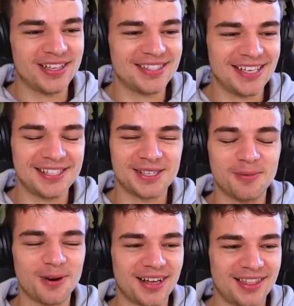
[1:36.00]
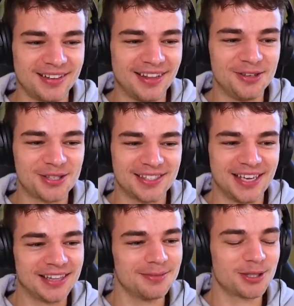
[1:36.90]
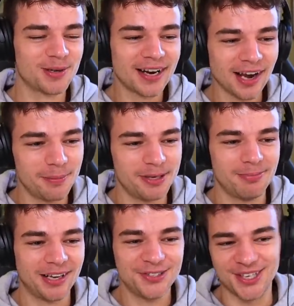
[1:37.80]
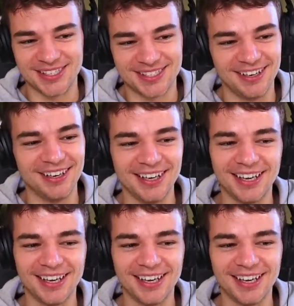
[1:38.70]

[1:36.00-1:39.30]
In season one, I think they used to take them to a club in Manchester.